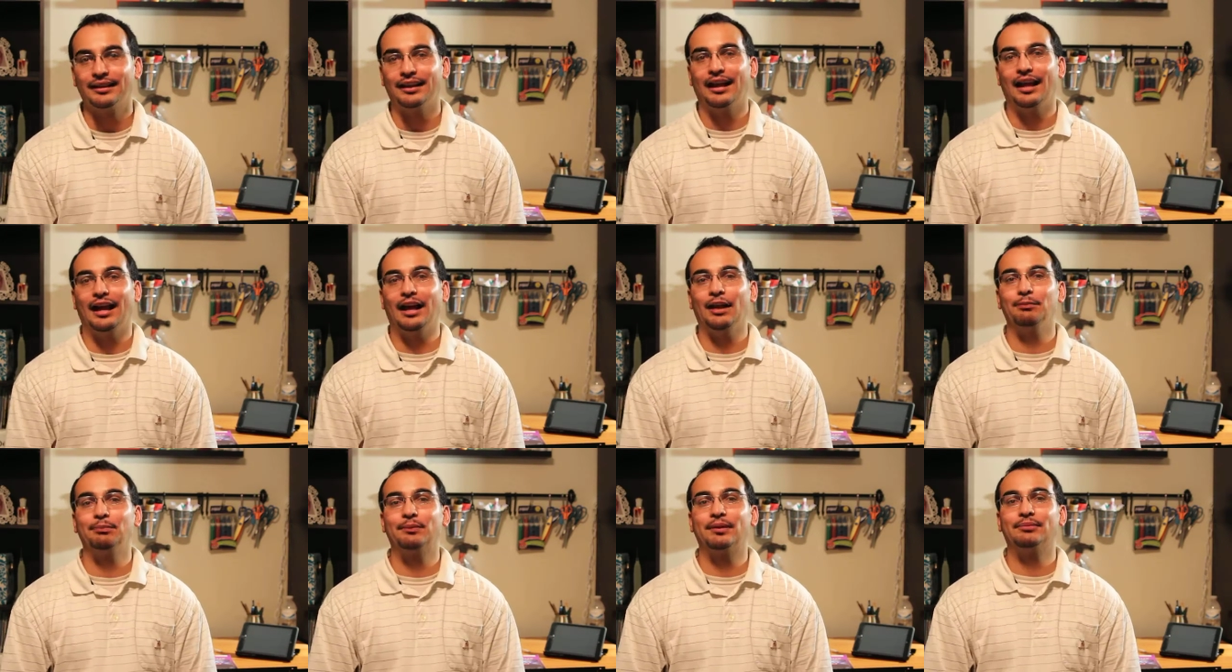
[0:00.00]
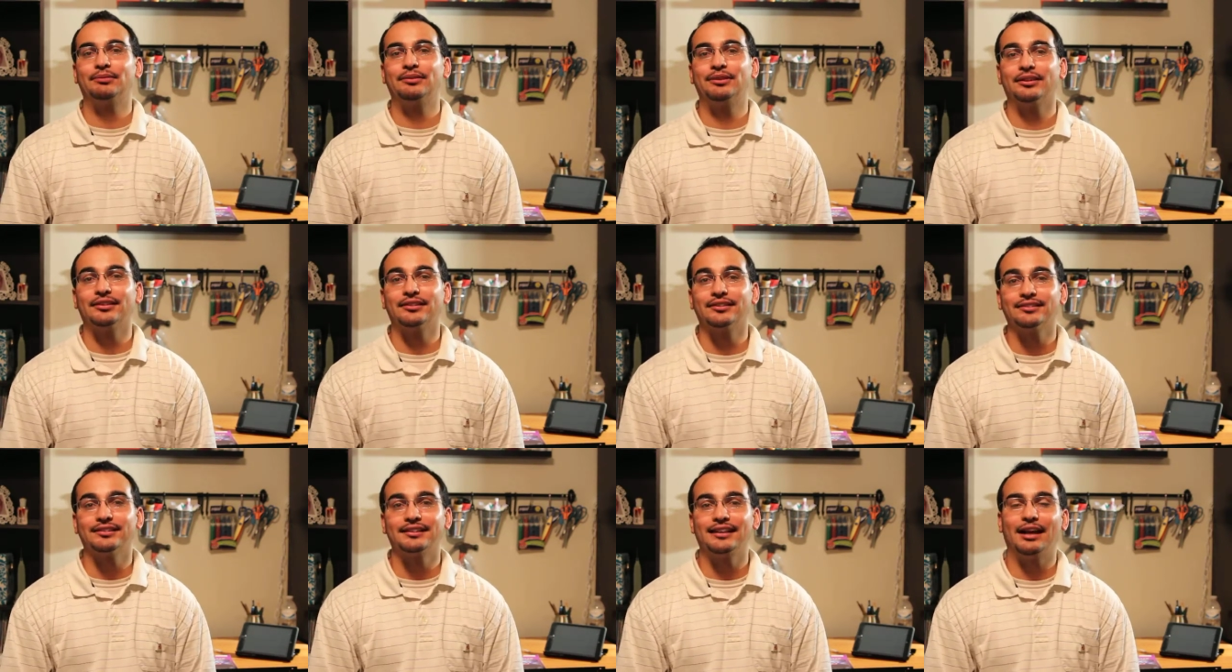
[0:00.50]
Help them to
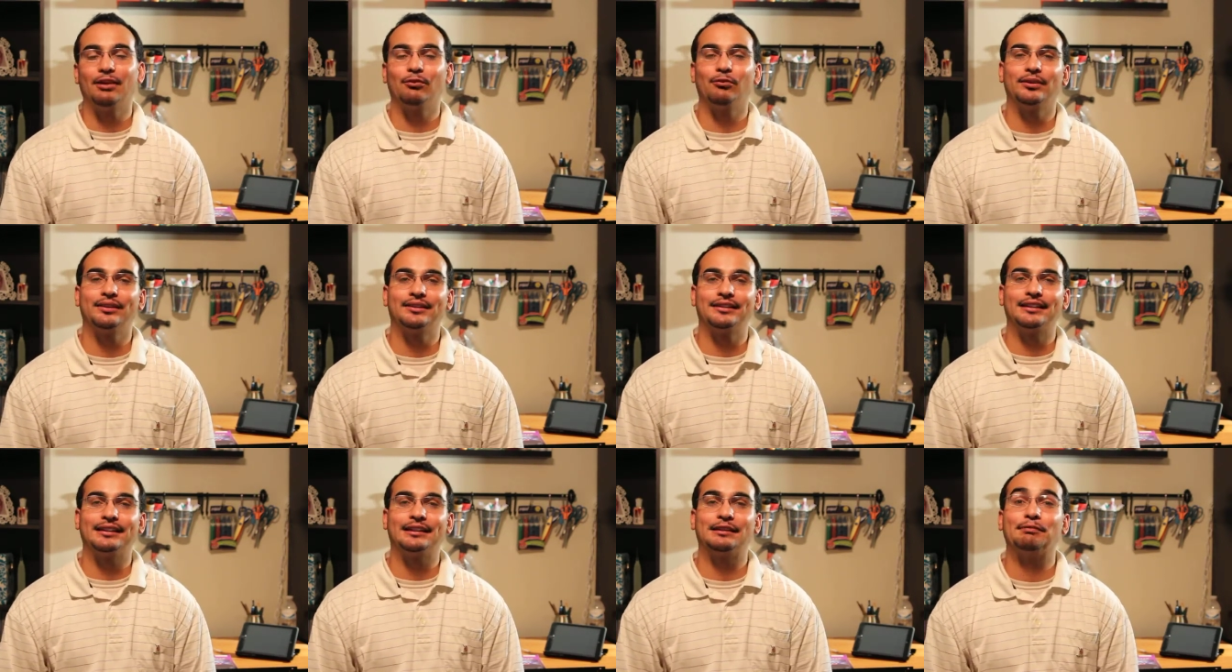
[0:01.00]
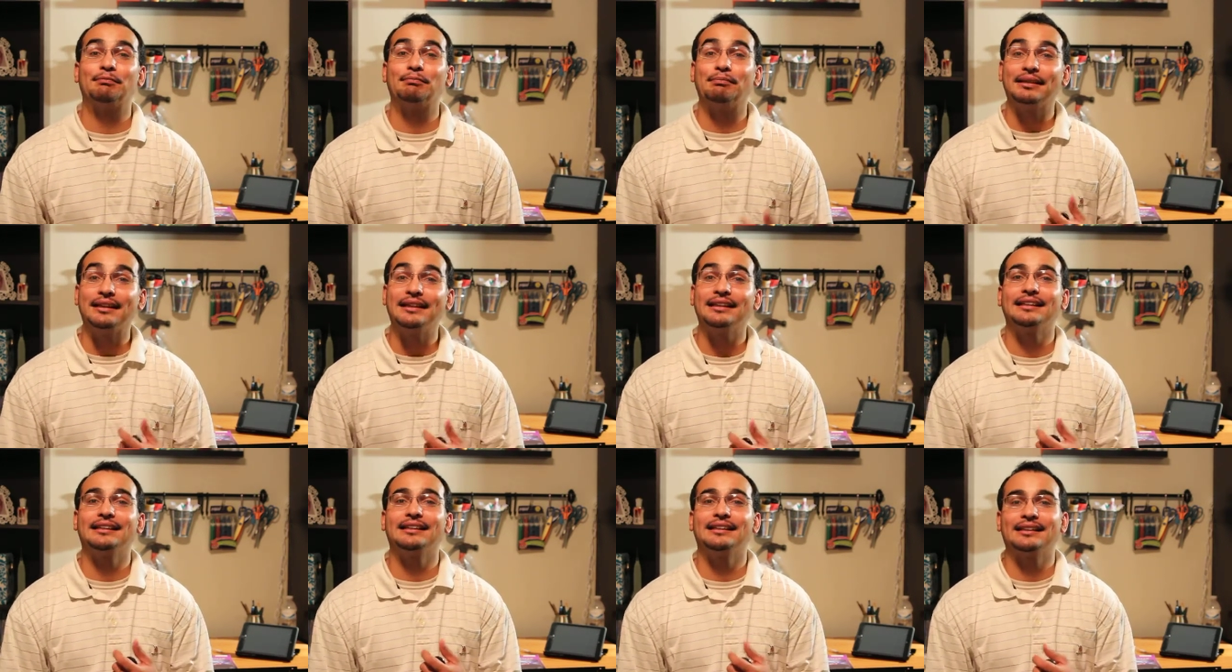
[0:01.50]
understand what the
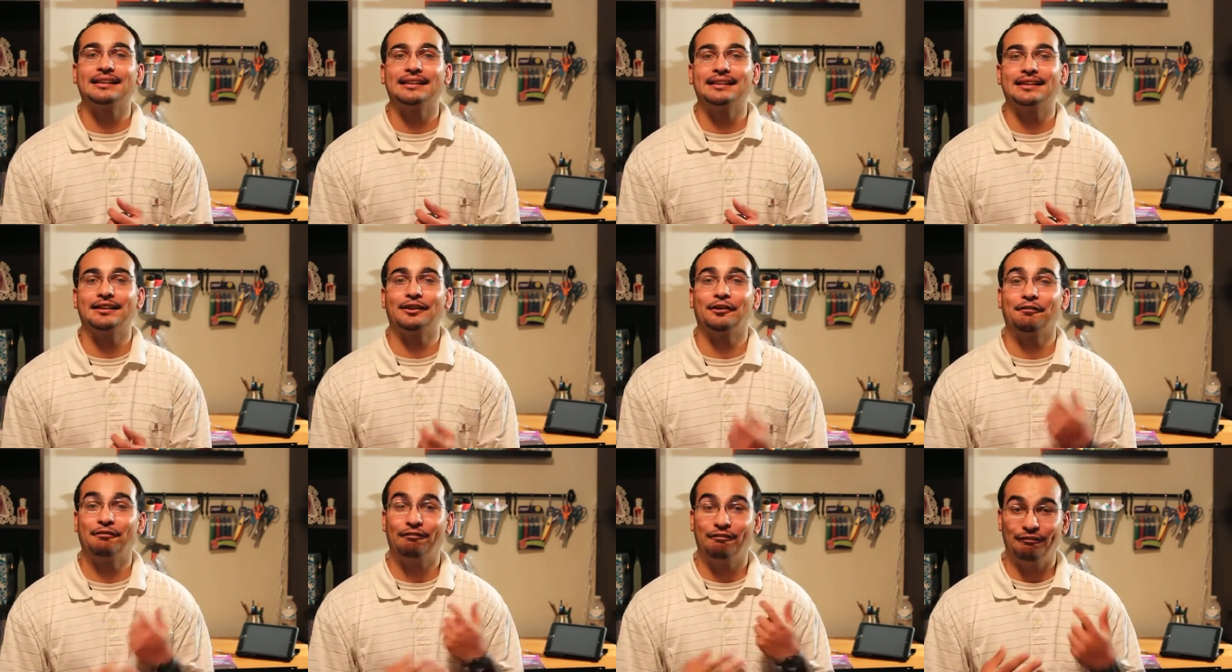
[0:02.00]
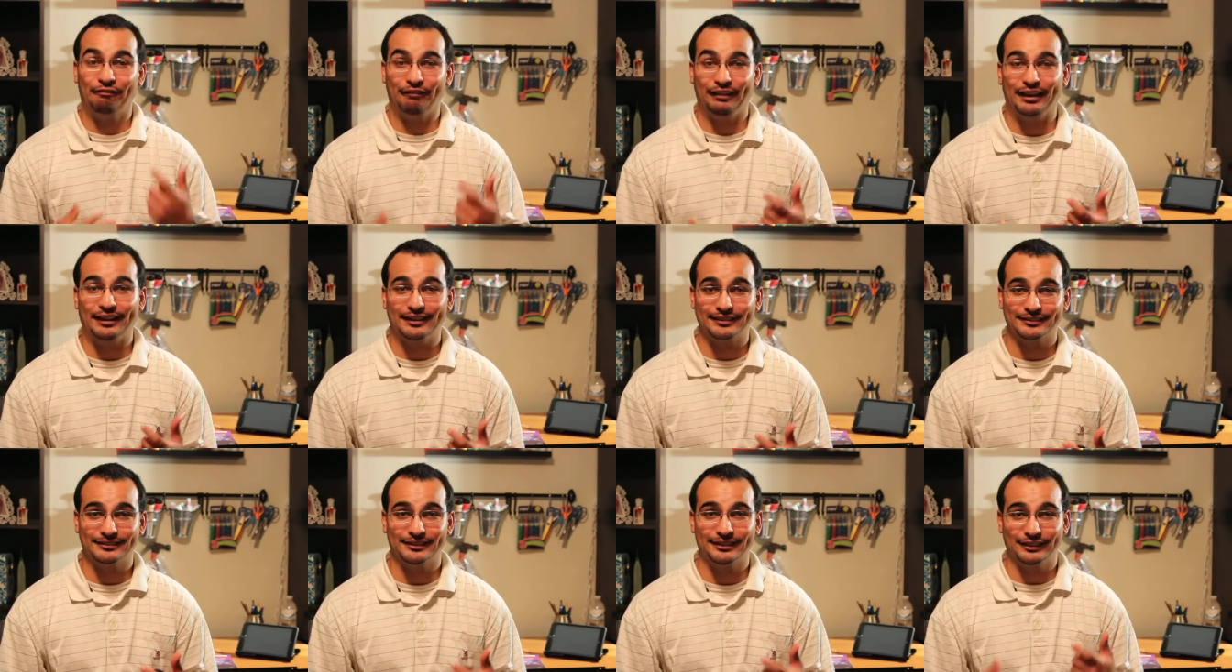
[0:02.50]
immediate
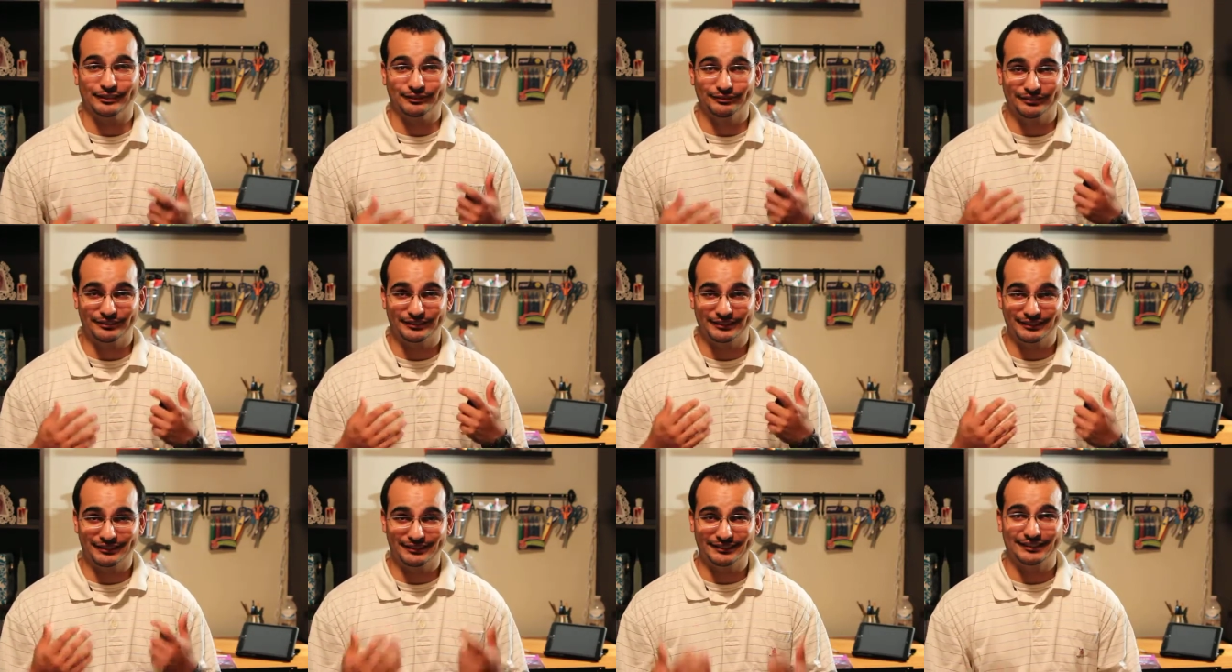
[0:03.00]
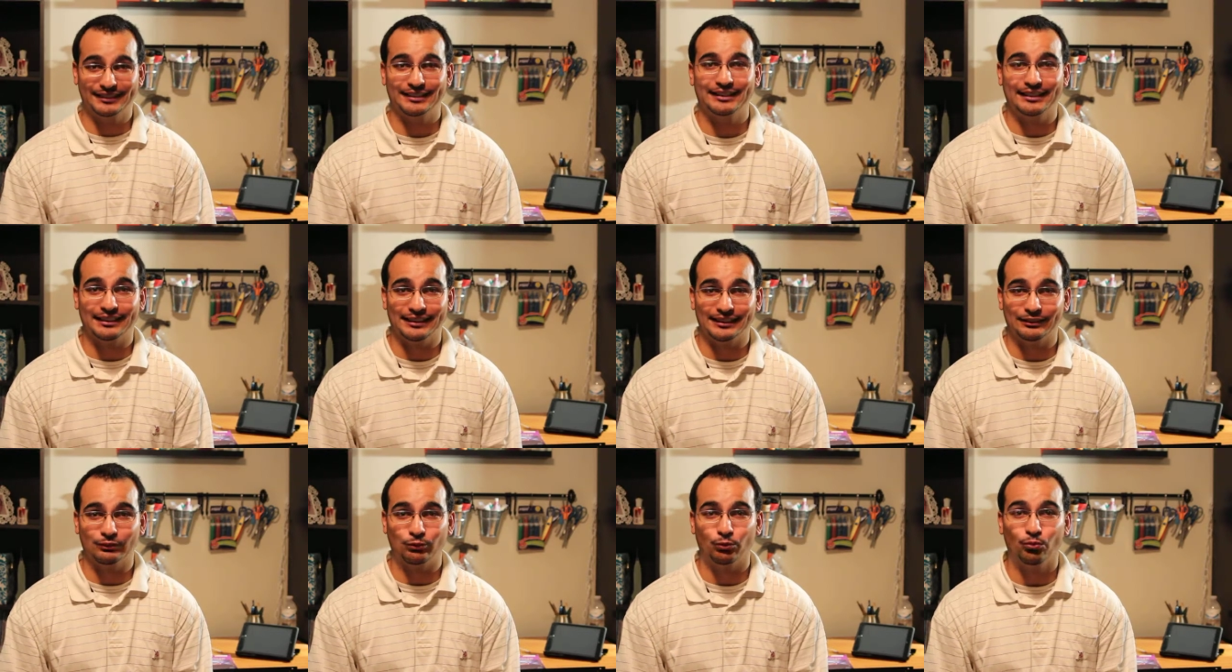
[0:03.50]
effects of
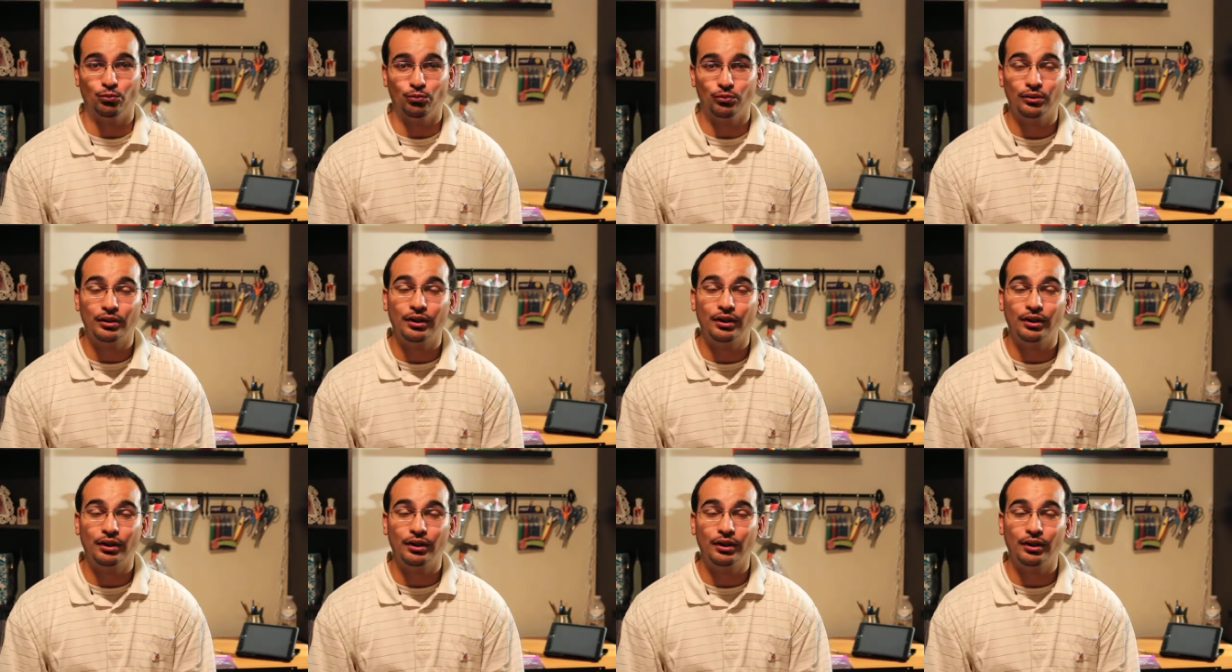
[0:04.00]
sin